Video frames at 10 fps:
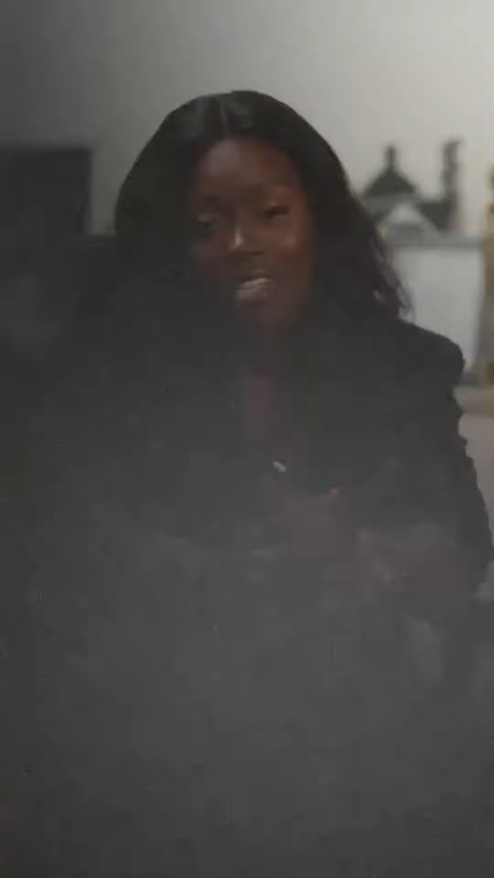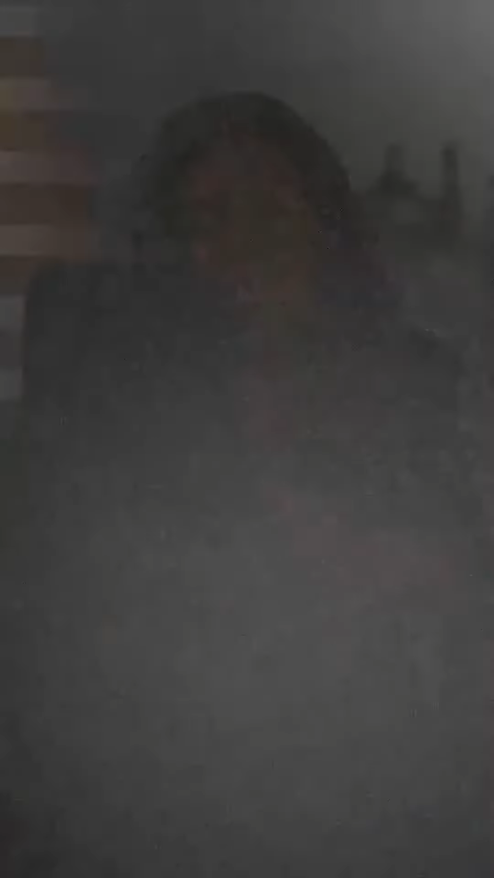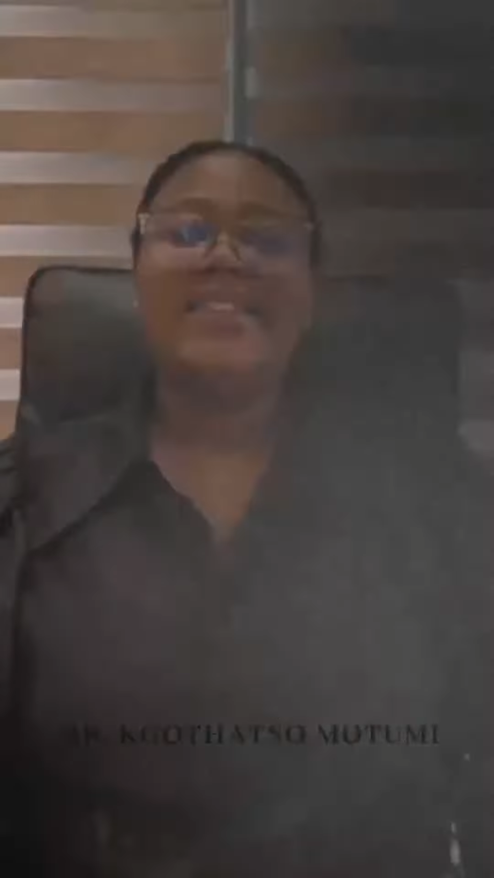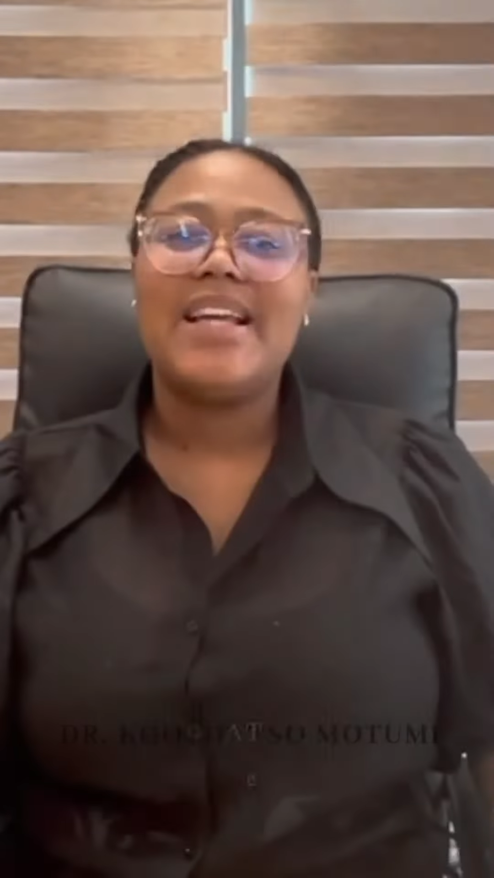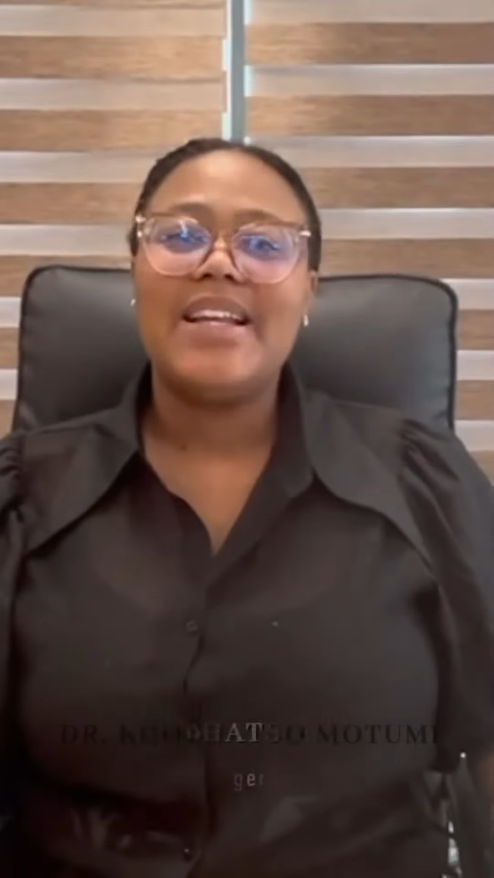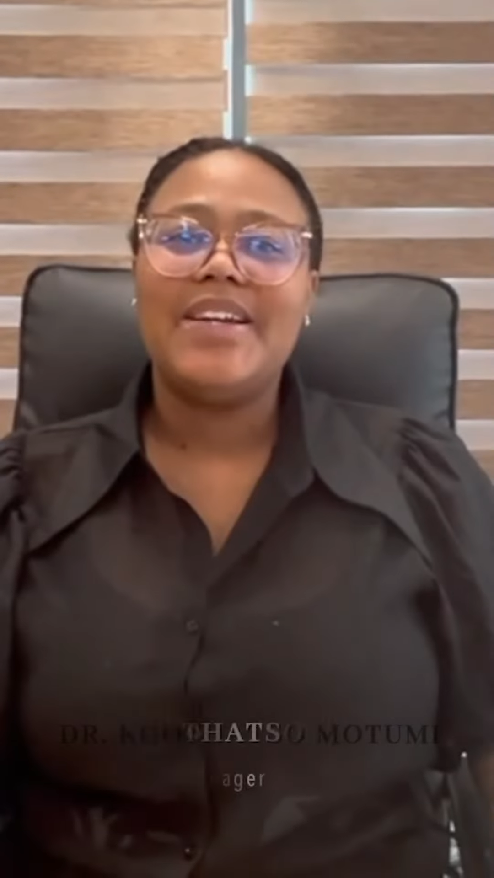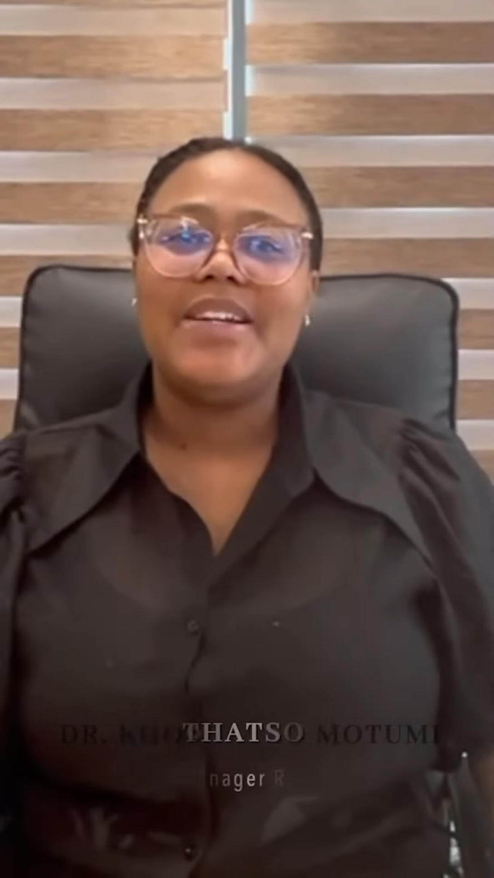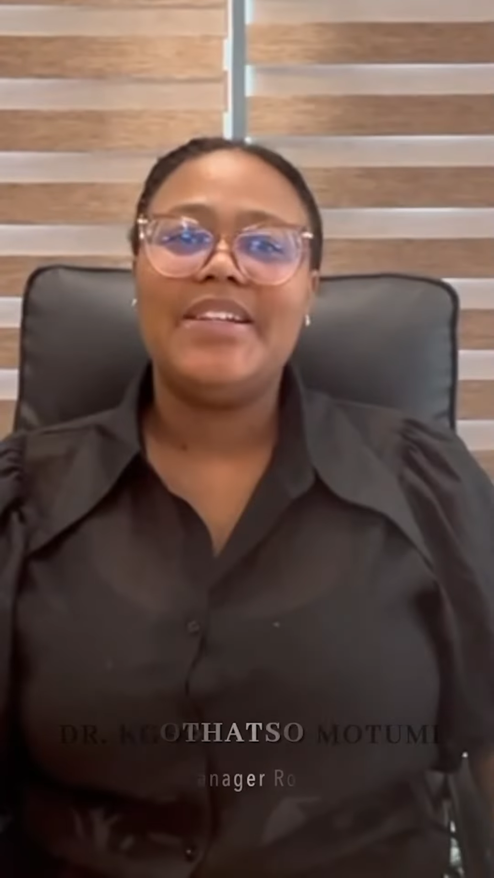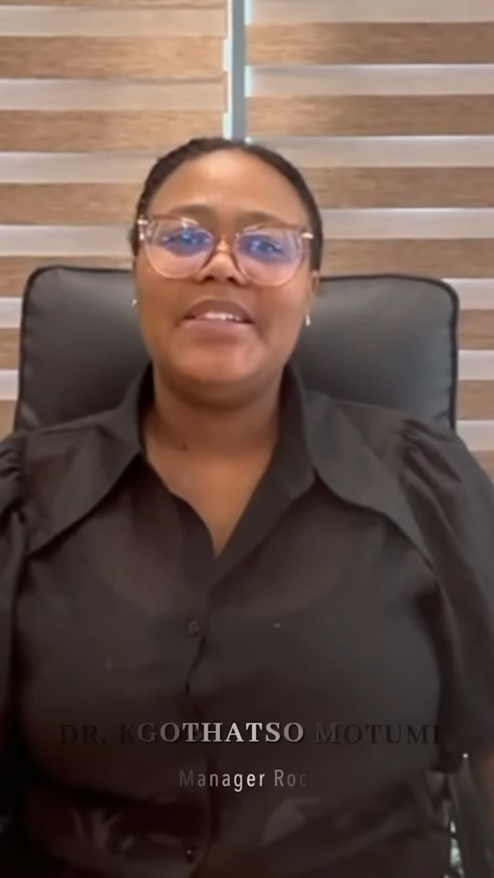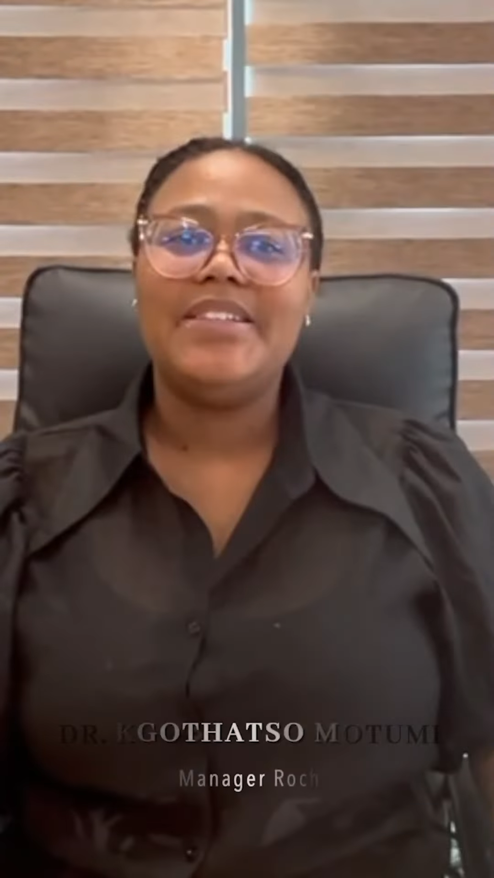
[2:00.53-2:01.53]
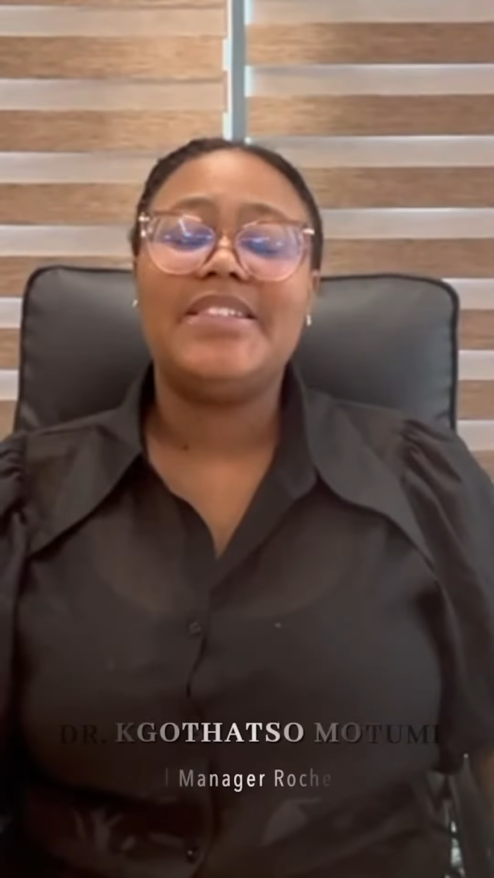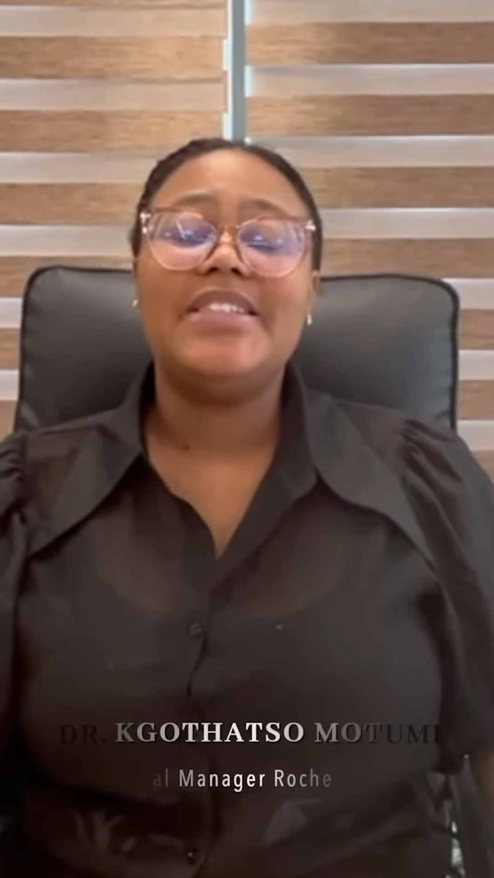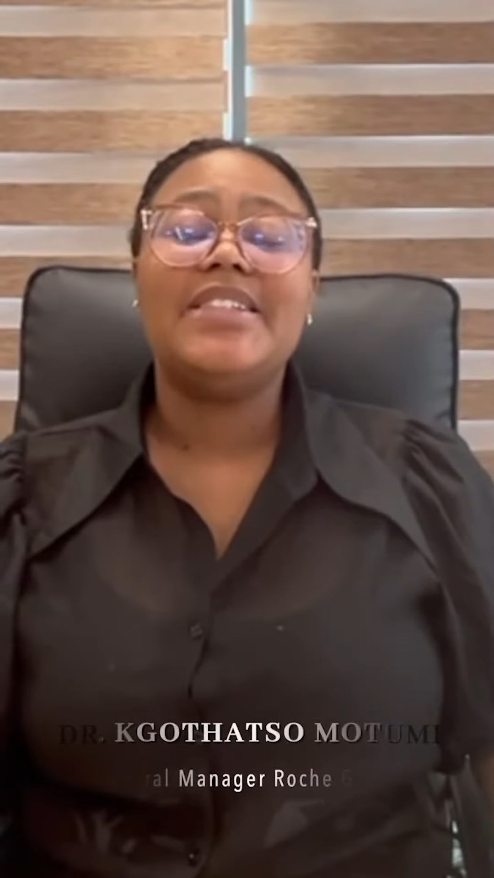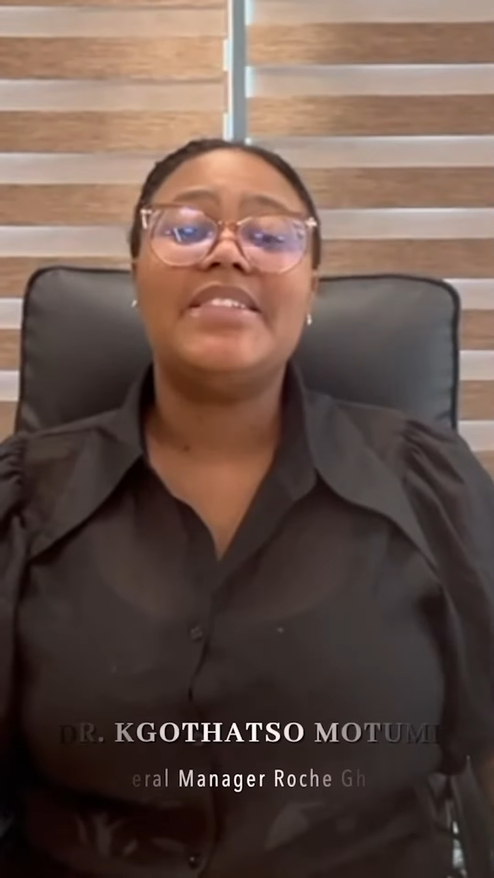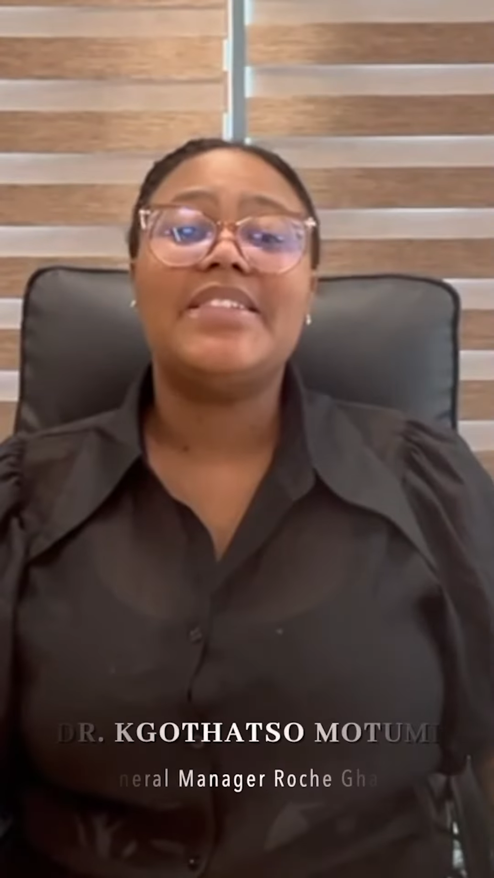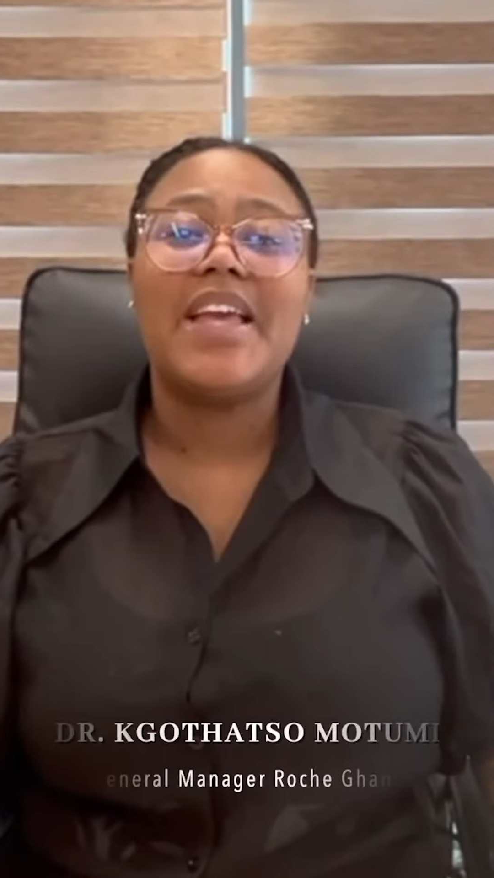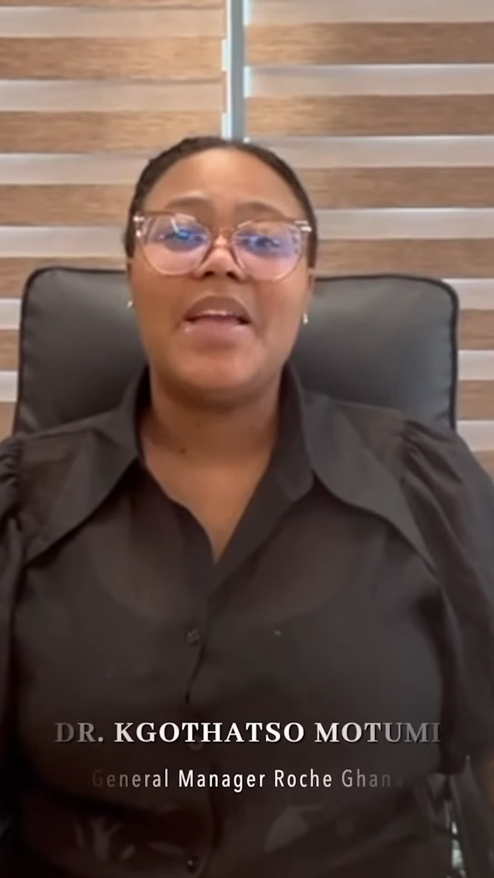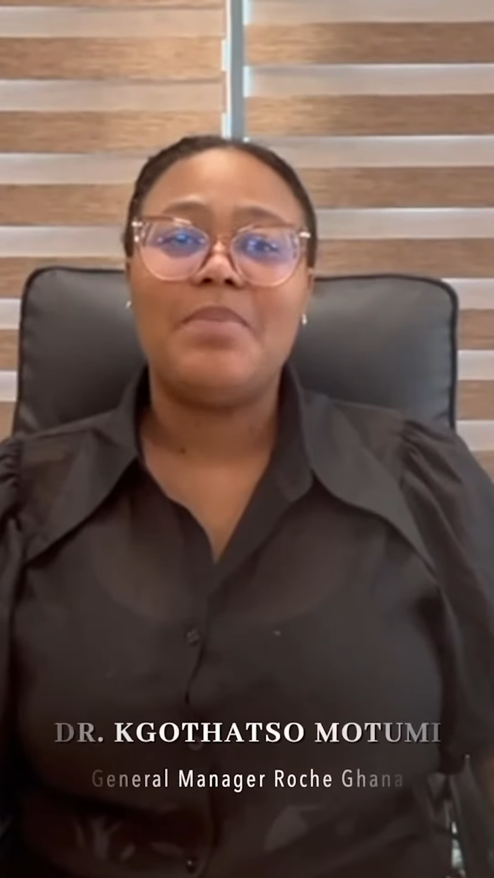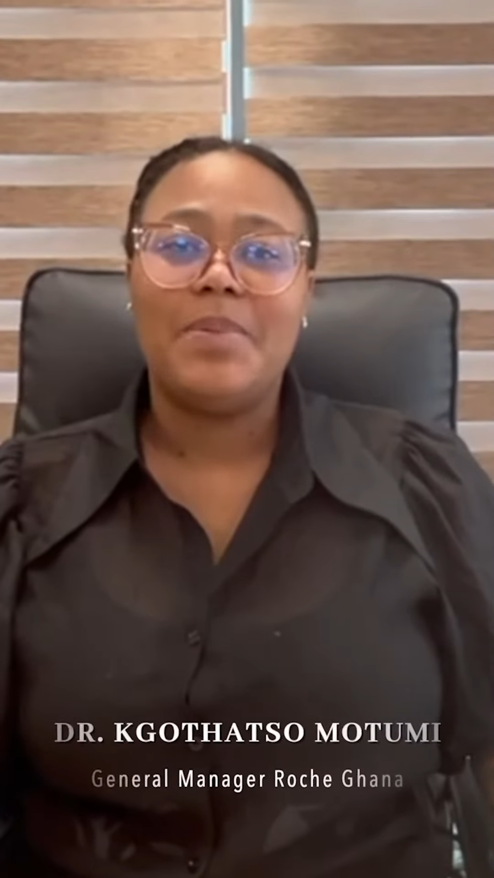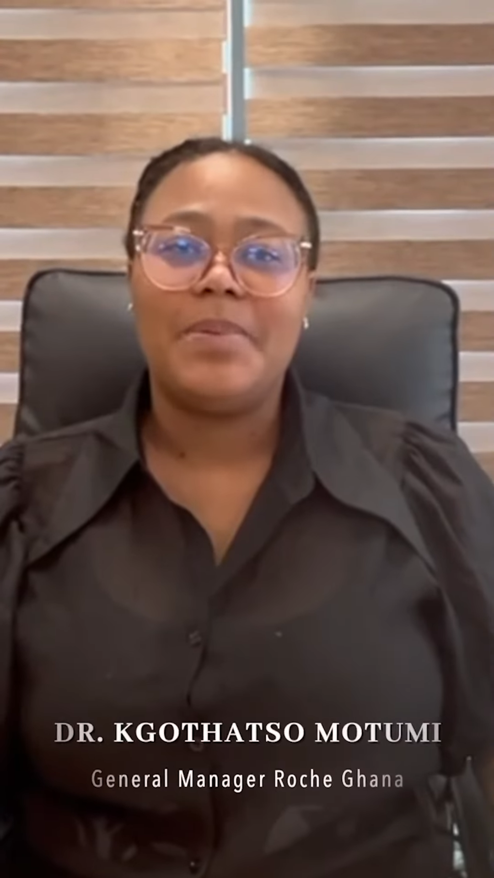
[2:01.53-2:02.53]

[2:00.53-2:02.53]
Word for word: I tell her she is capable.